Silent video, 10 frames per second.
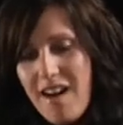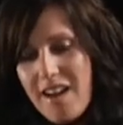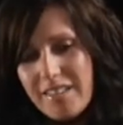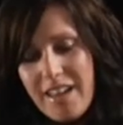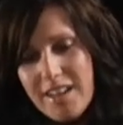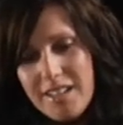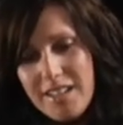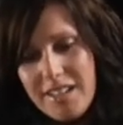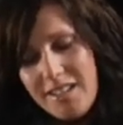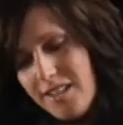I
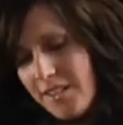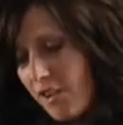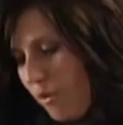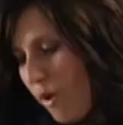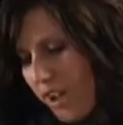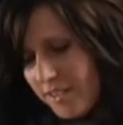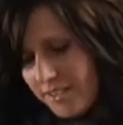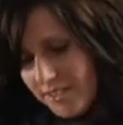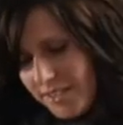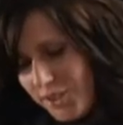landed no
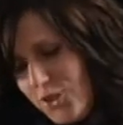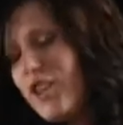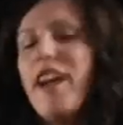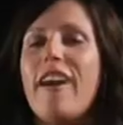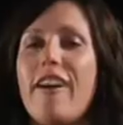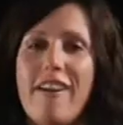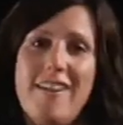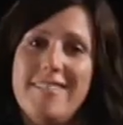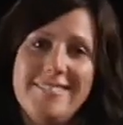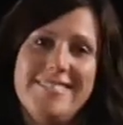wider than this chair
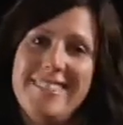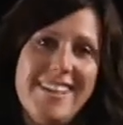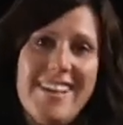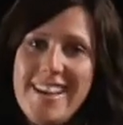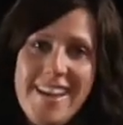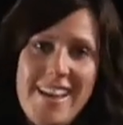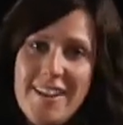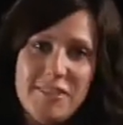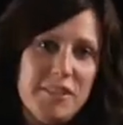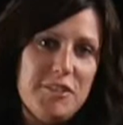
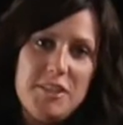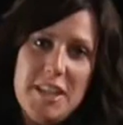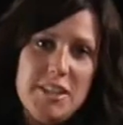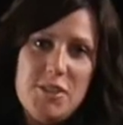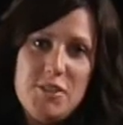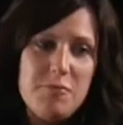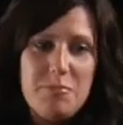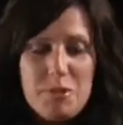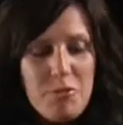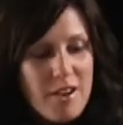in a little ditch
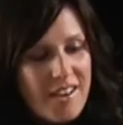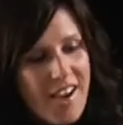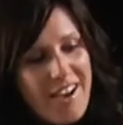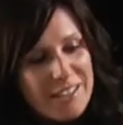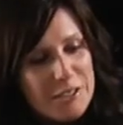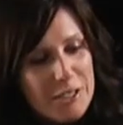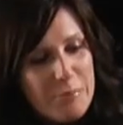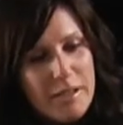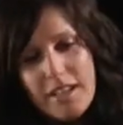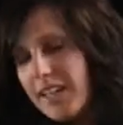between a
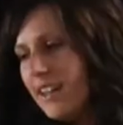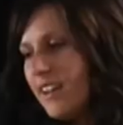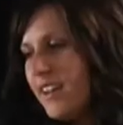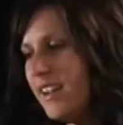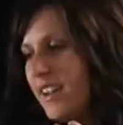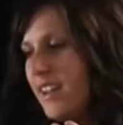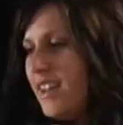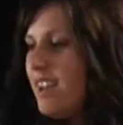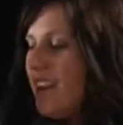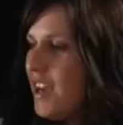concrete barrier
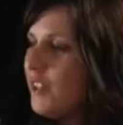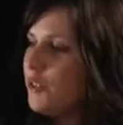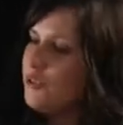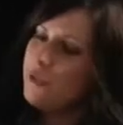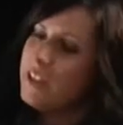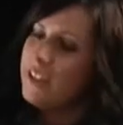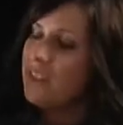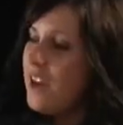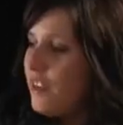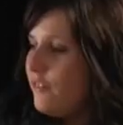and a tree
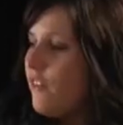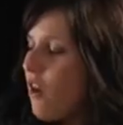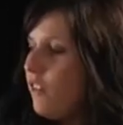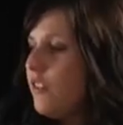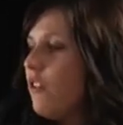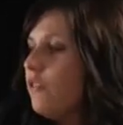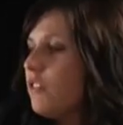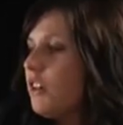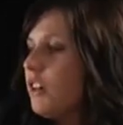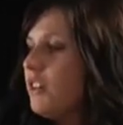that had fallen
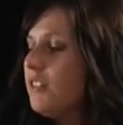over